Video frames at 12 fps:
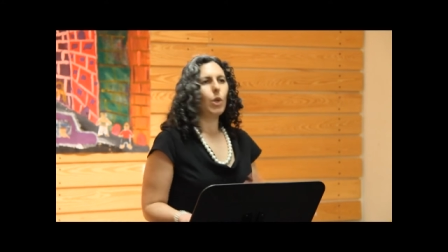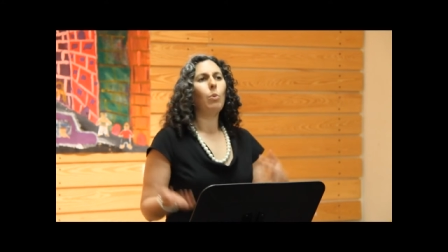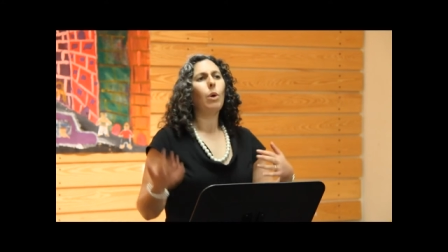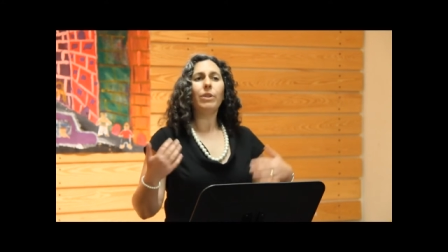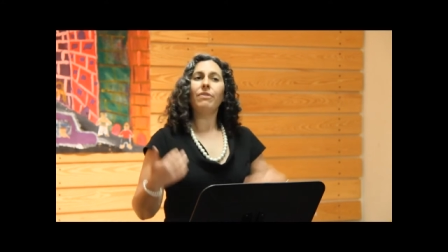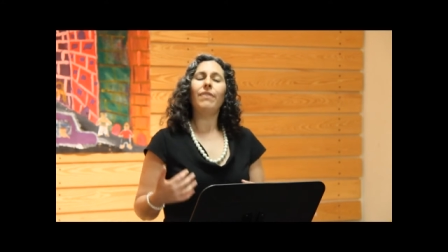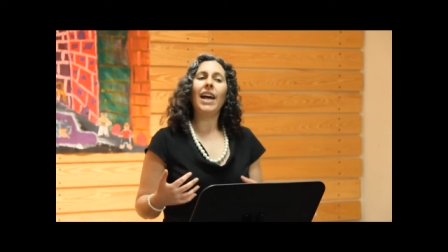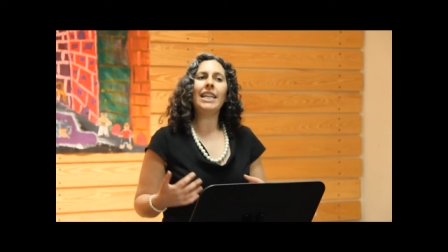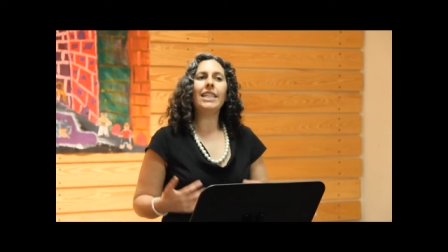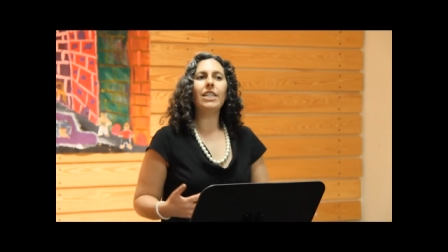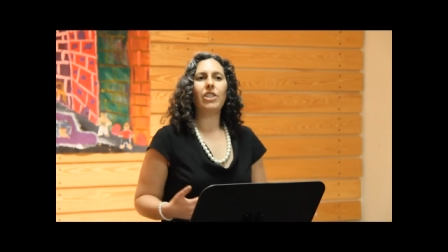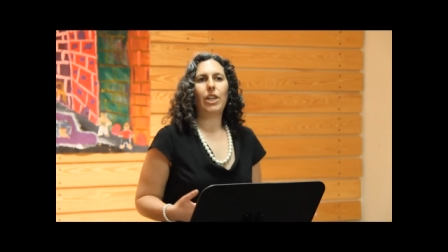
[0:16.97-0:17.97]
What we
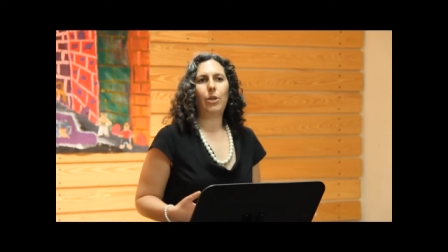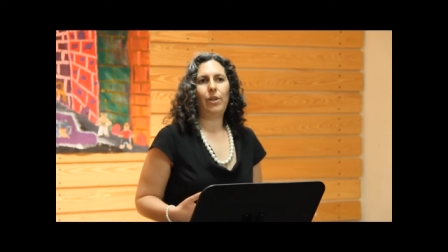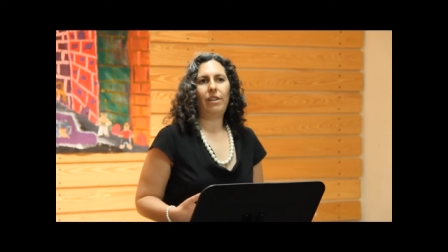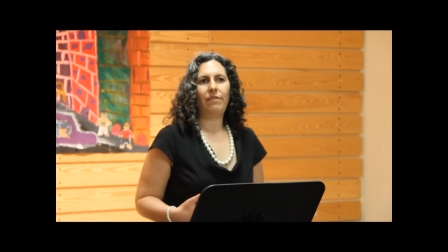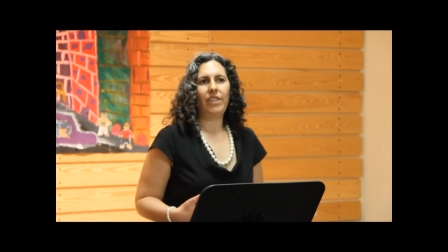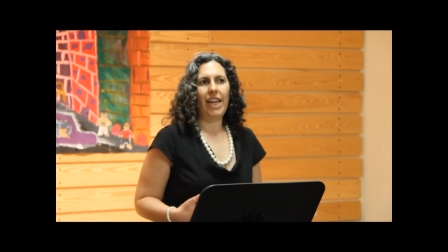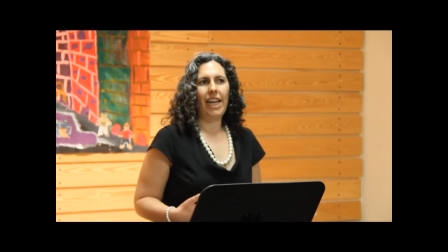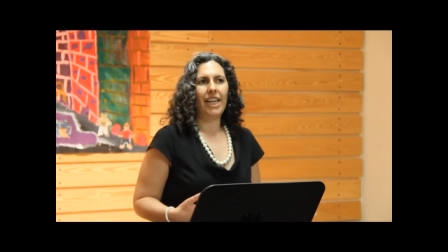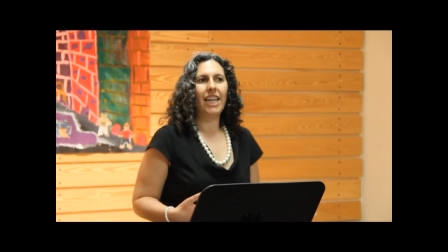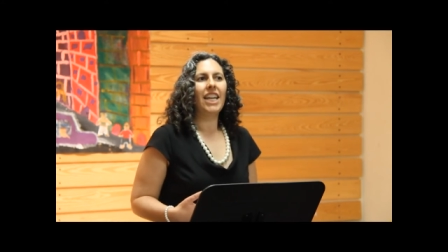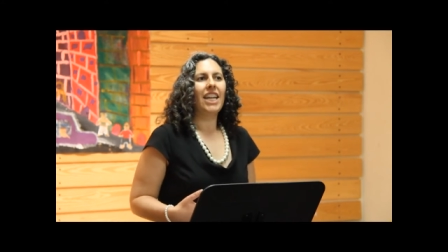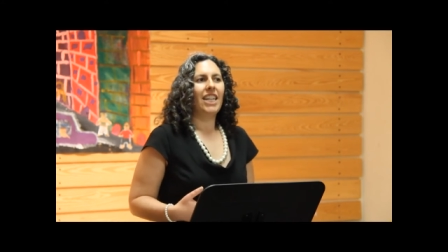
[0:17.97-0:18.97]
find at
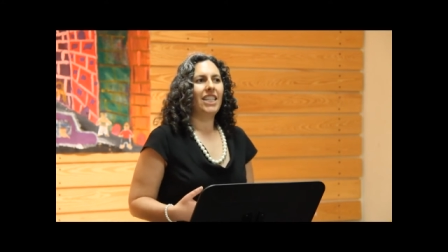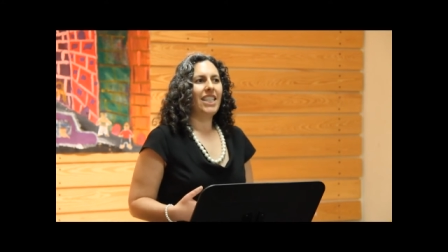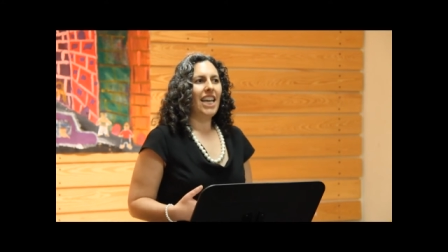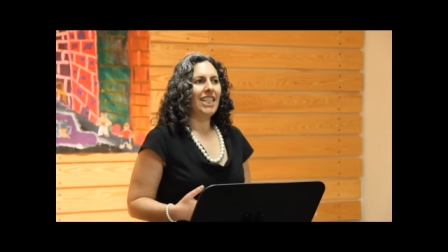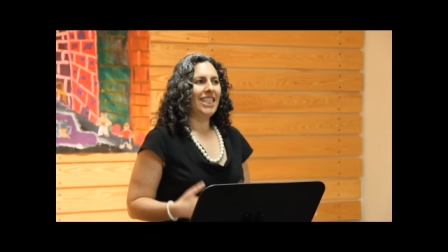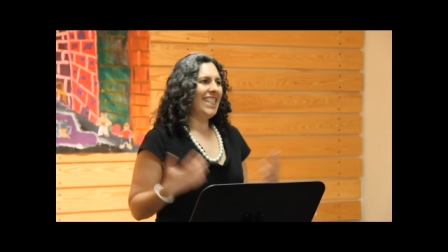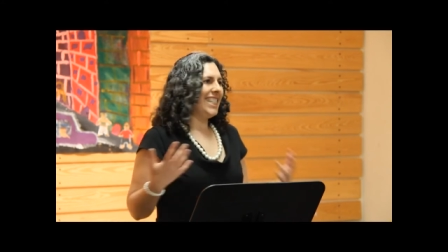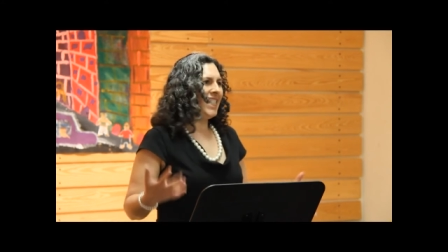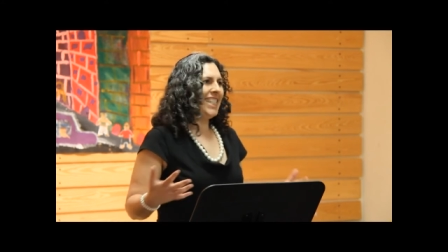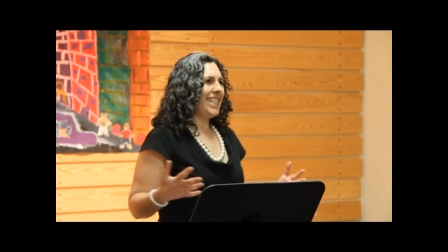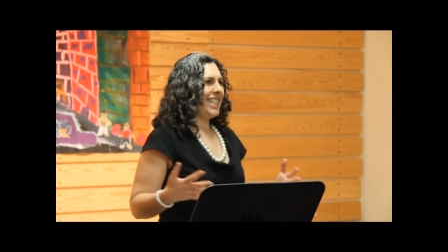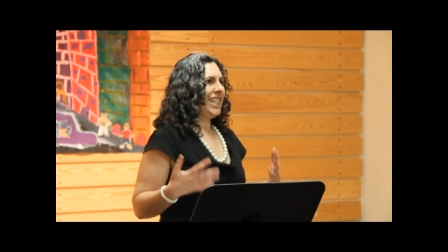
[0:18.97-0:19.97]
JUFJ is that DC
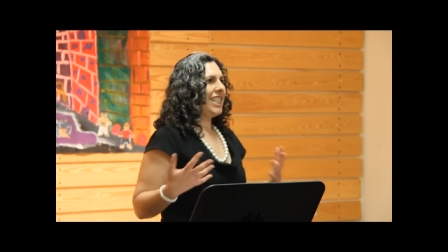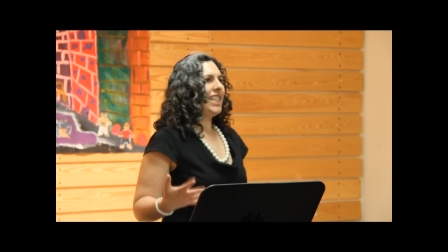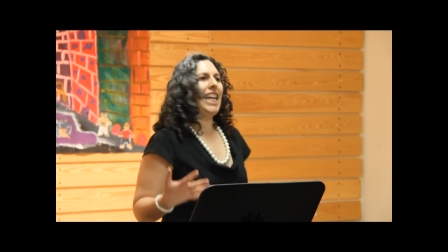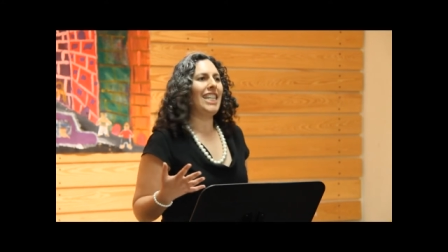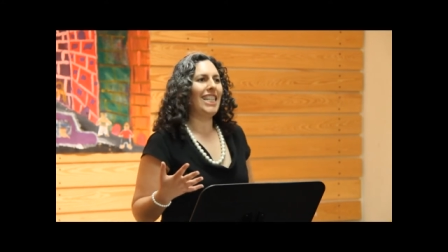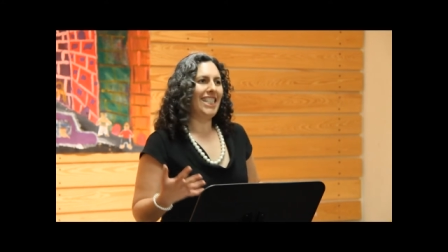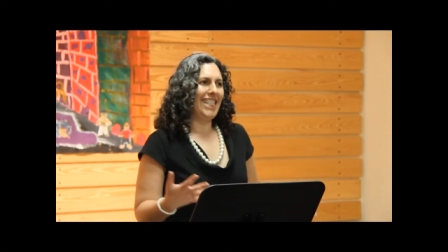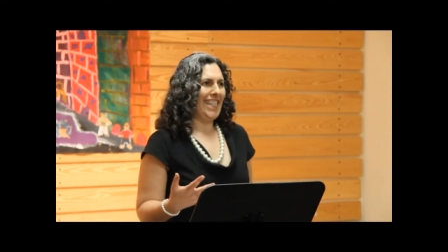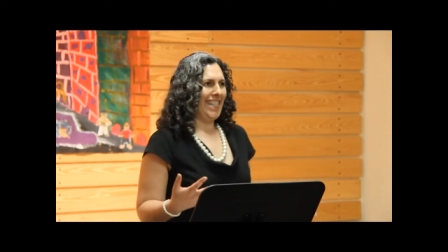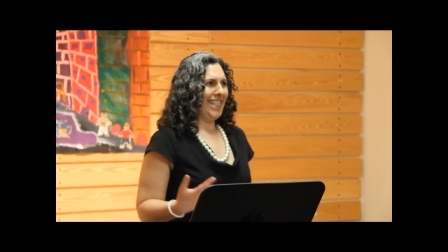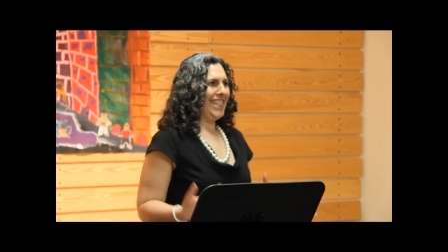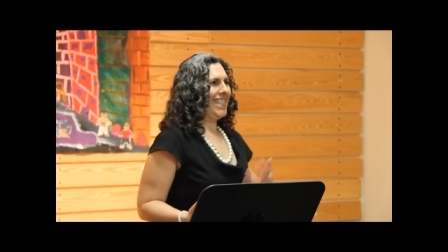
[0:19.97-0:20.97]
is an exciting
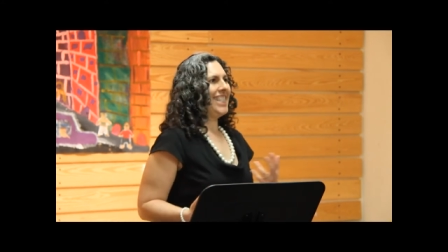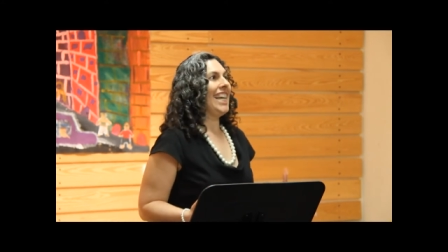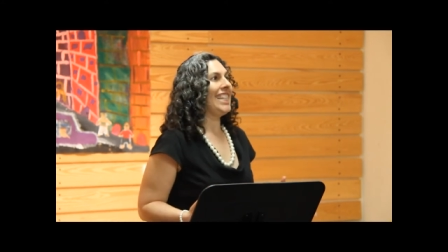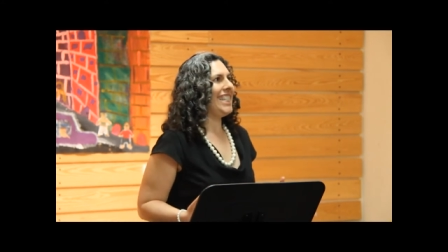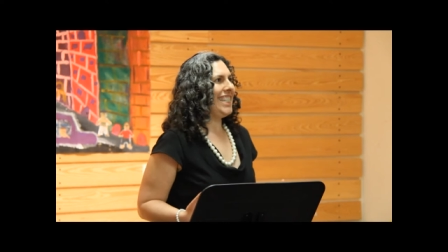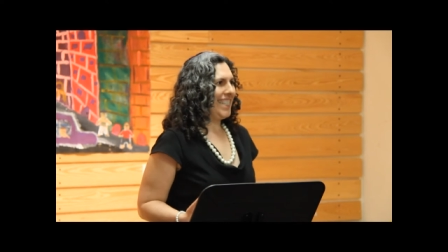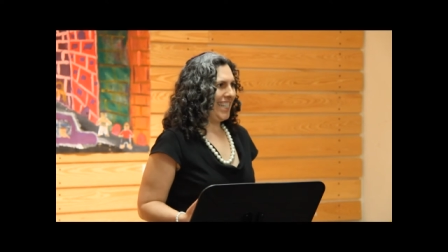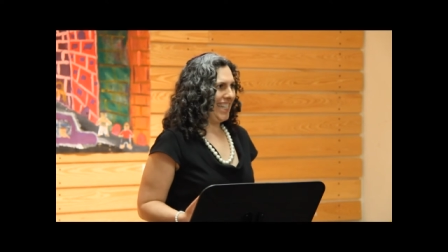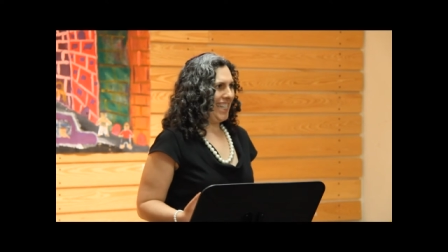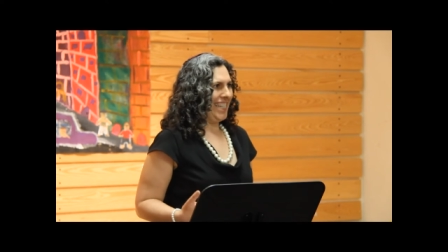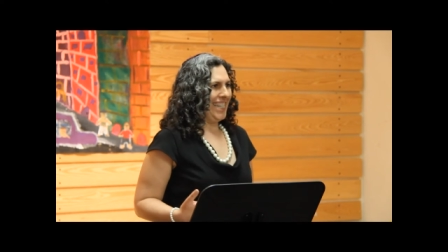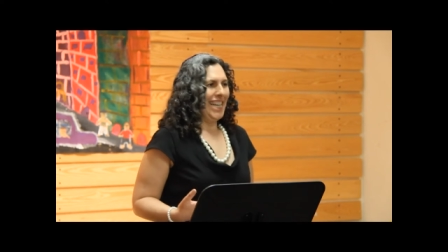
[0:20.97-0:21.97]
city, it's a sexy city,